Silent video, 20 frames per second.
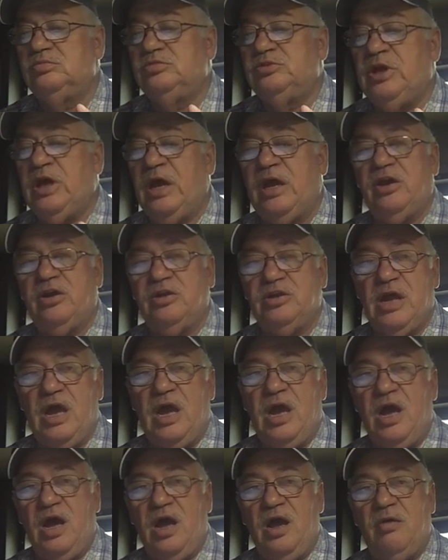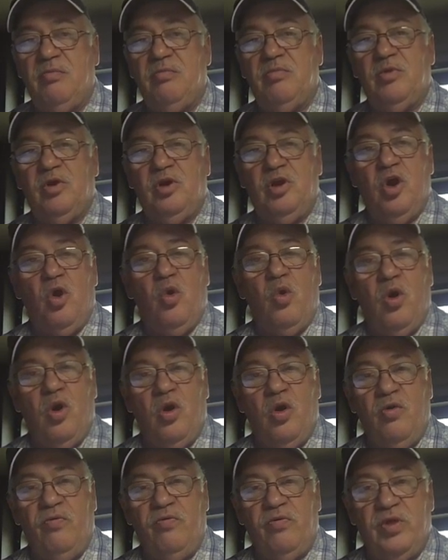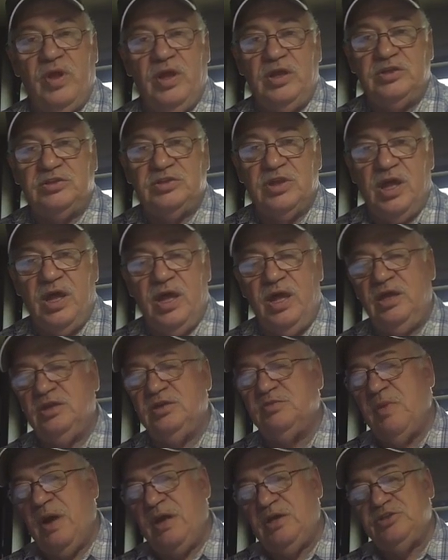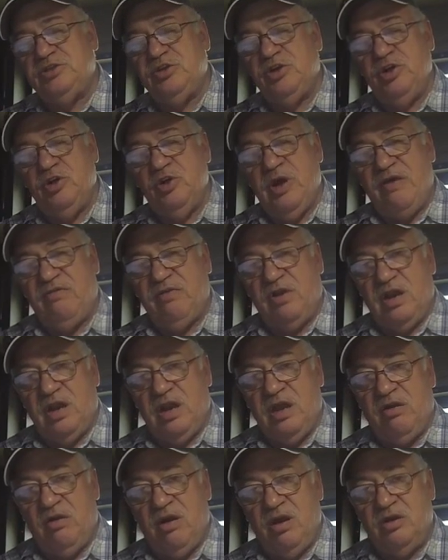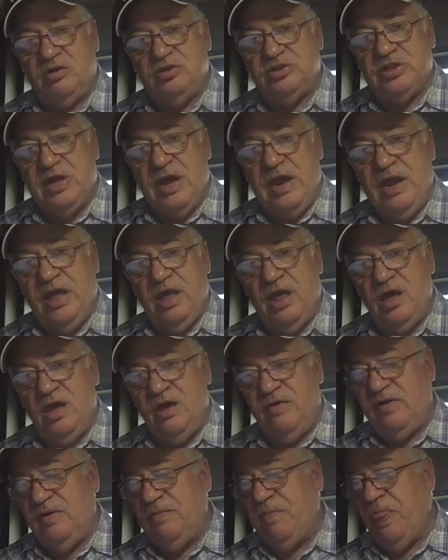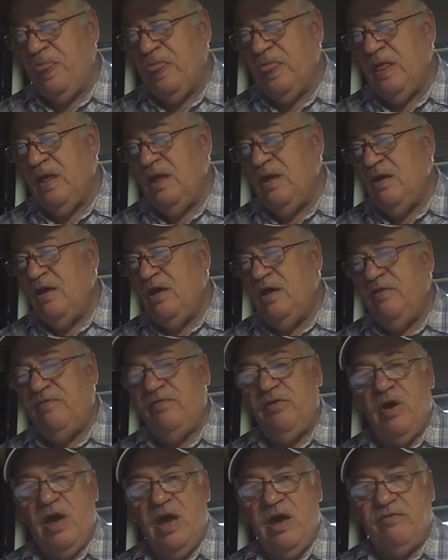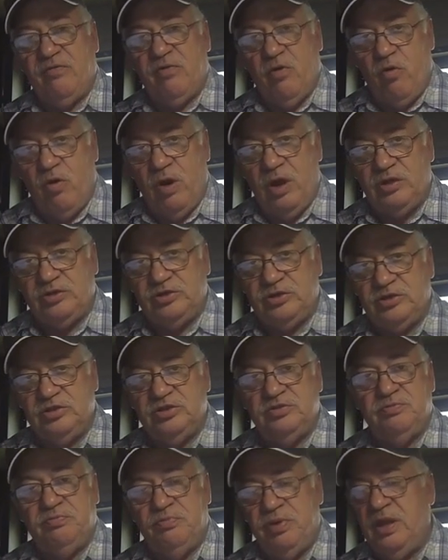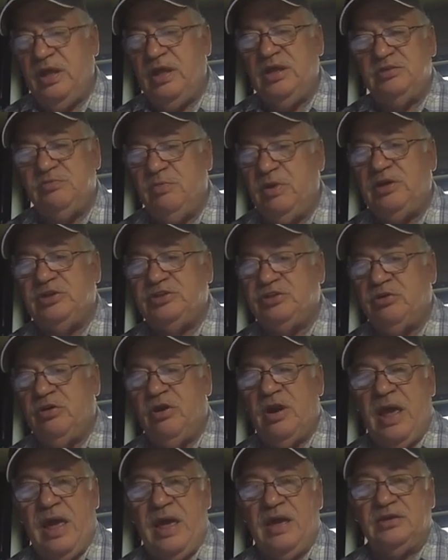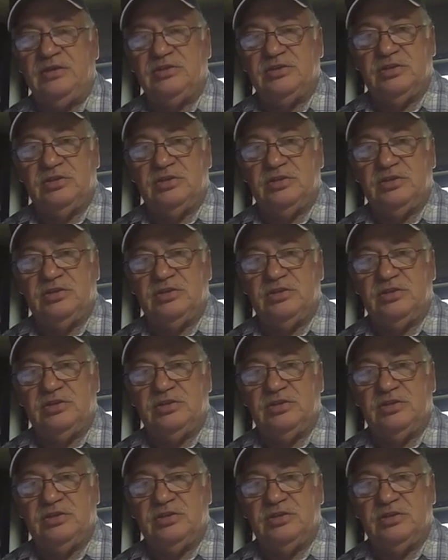take your time, go over these things, make sure you have a clear understanding of it. If you have questions, please be sure and ask,